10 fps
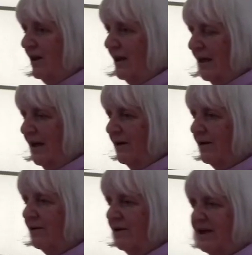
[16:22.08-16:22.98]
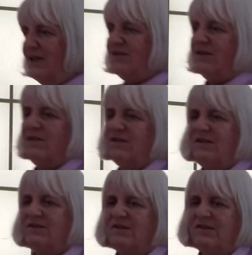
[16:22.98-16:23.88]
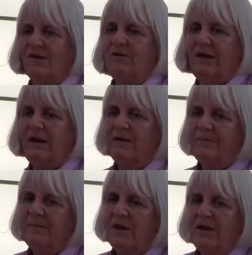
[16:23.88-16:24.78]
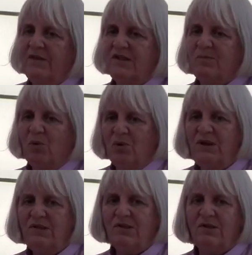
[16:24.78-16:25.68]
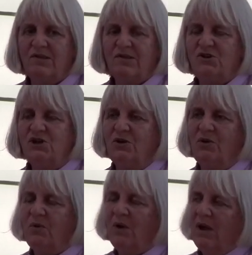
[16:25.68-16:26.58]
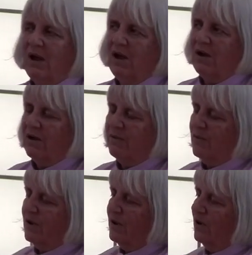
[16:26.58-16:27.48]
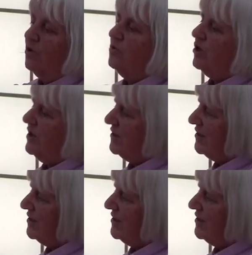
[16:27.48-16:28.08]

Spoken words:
layer is that this is a sign. This points us to who Jesus